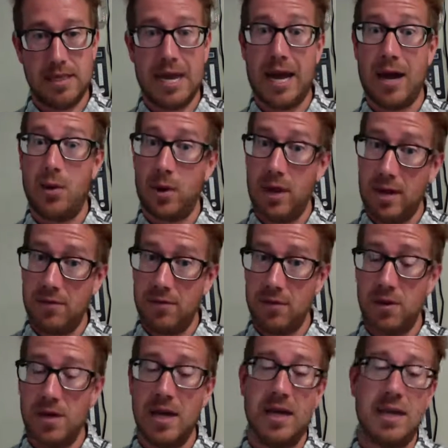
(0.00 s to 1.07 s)

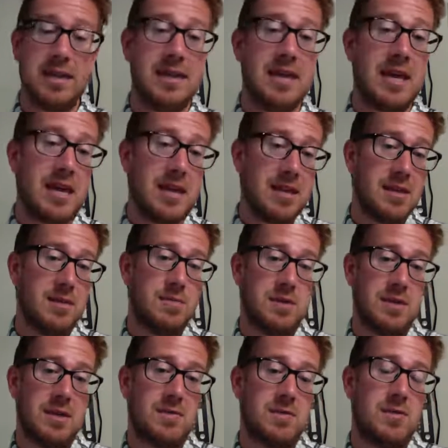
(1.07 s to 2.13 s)
However, they
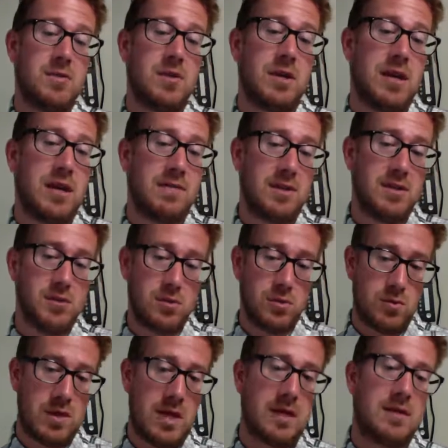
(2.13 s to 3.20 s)
themselves do not have a
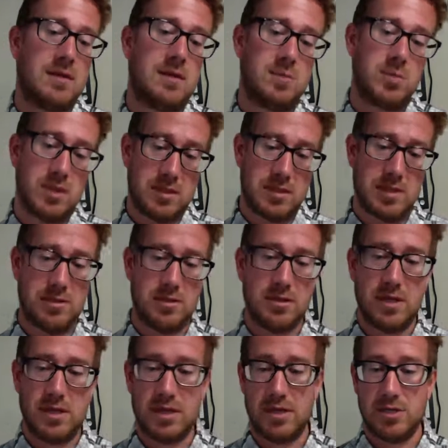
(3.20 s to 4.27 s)
direct placental
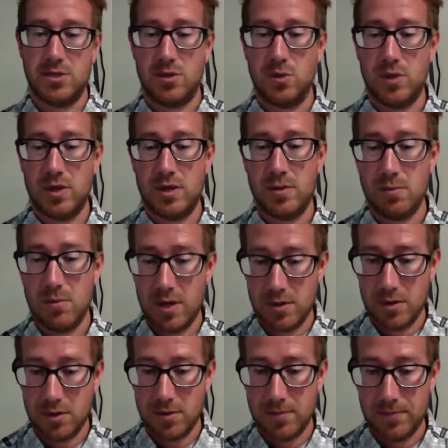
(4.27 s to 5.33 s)
connection with the
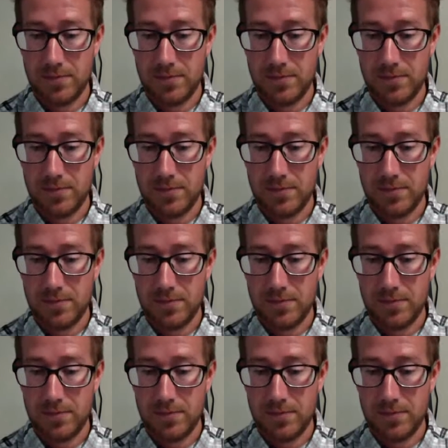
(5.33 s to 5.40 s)
mother.